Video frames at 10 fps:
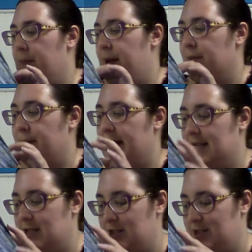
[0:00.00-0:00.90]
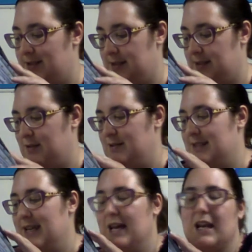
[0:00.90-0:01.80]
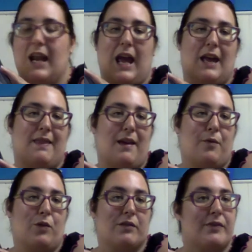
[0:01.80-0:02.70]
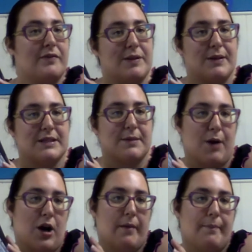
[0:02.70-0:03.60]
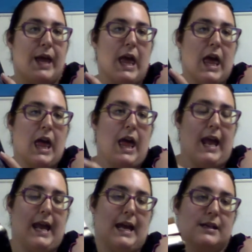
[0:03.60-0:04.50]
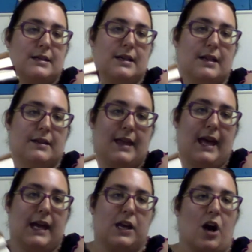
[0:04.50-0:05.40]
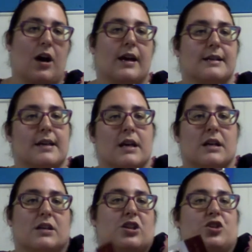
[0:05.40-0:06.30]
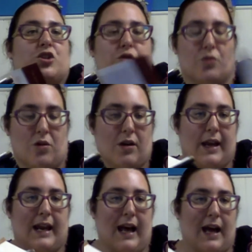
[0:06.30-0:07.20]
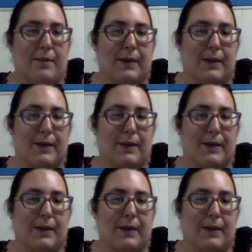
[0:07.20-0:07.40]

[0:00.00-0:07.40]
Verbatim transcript: paperback editions that students get, and they were $50 a pop, and they got destroyed. I